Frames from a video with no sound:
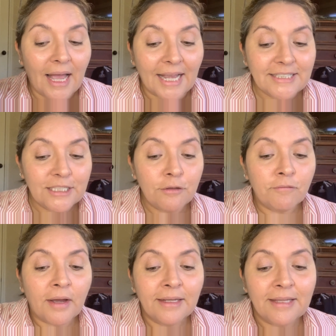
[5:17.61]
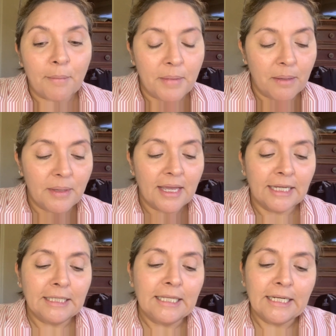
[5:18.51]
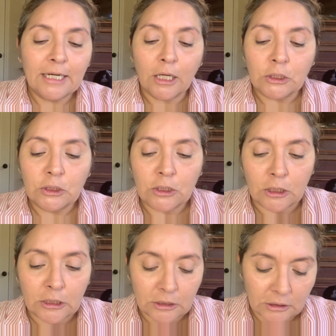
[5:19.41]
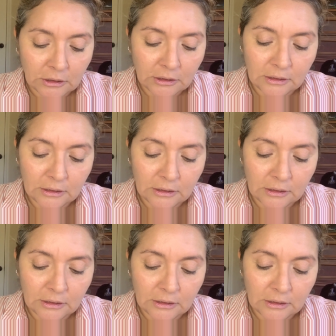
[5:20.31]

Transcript: I did find that maybe I needed a darker,